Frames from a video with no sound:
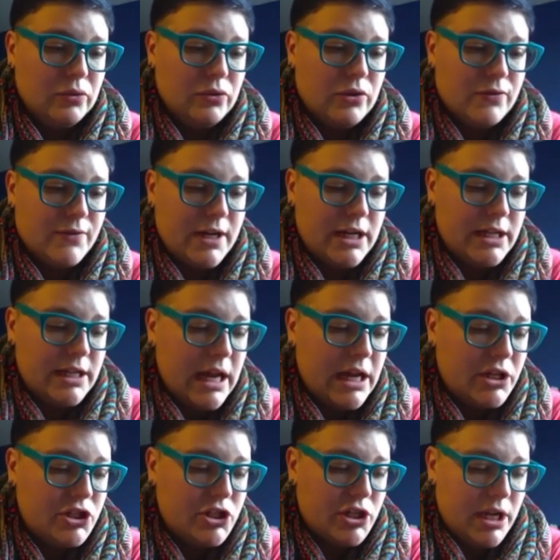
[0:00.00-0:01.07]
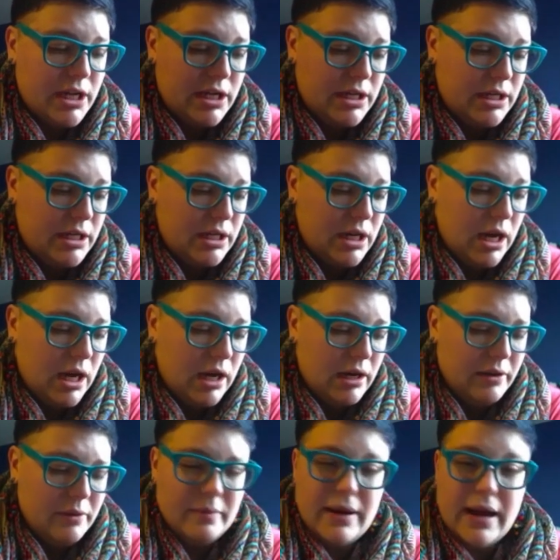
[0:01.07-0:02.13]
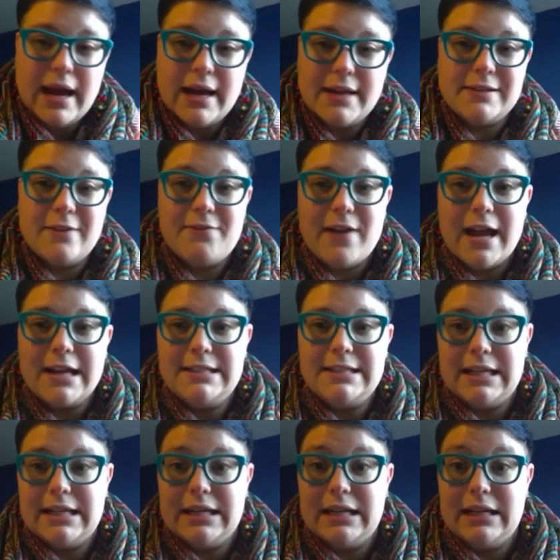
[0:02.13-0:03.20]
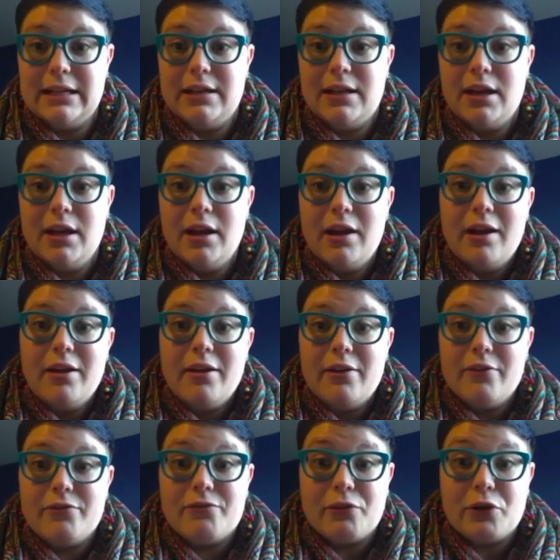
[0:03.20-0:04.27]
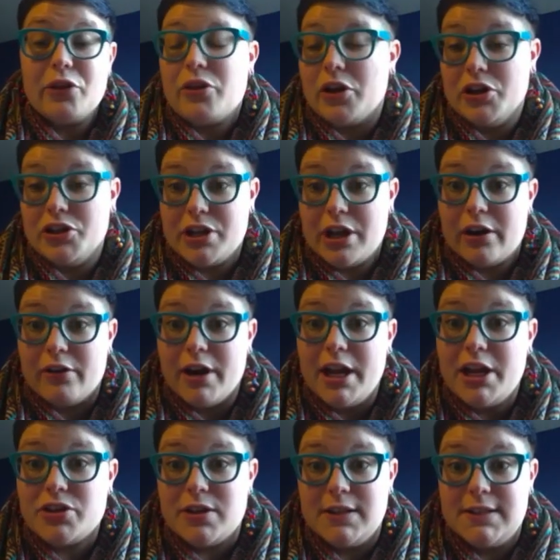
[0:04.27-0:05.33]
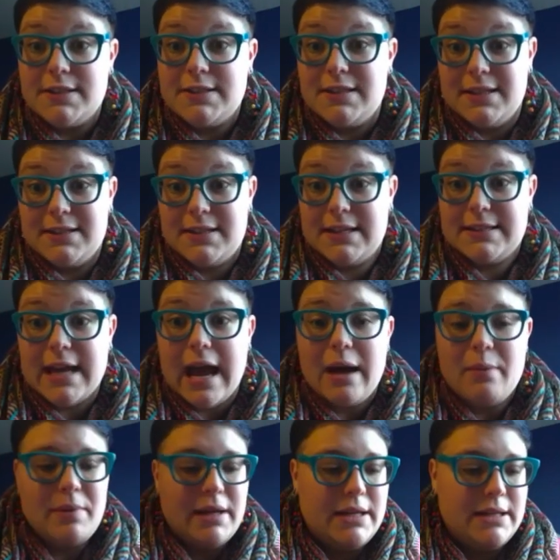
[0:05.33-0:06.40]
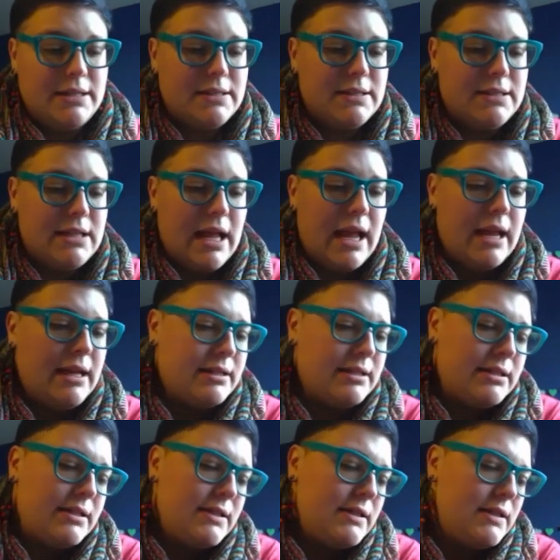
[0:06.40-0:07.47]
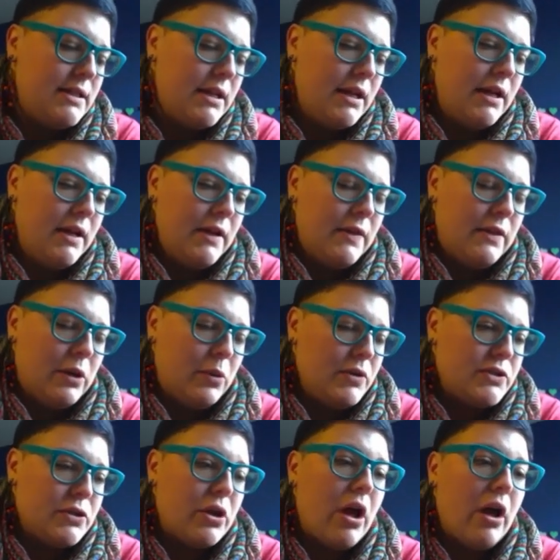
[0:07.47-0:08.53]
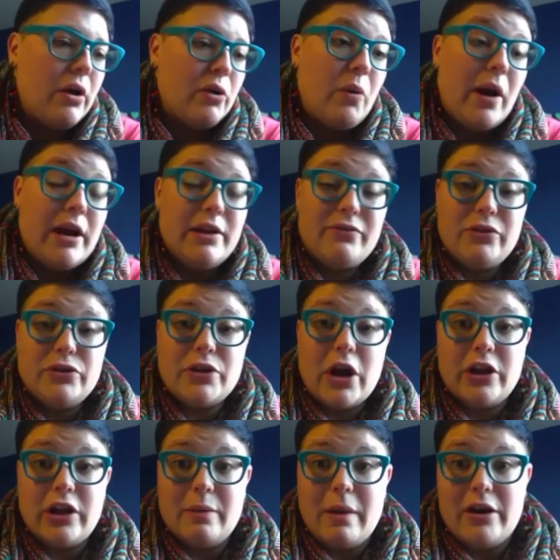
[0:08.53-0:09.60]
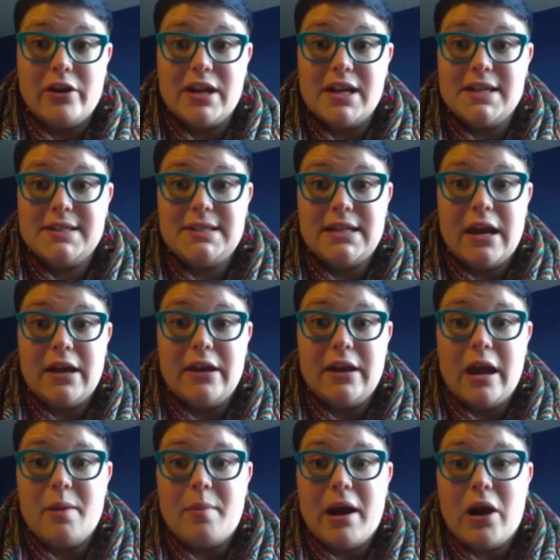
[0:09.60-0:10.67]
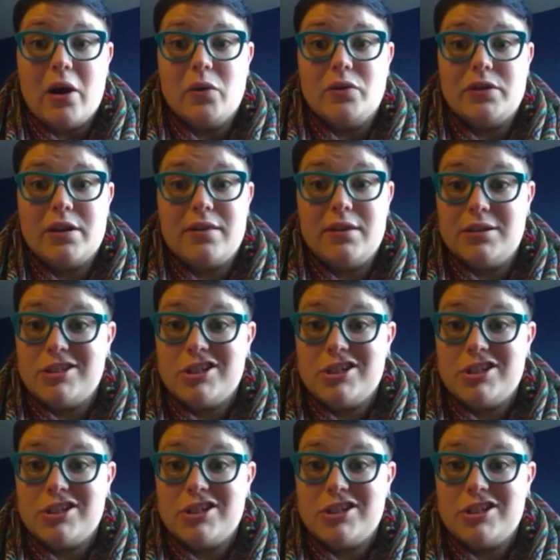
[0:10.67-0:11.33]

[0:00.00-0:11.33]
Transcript: the radiation has affected further generations since it's happened, and there was quite a few documentaries done about the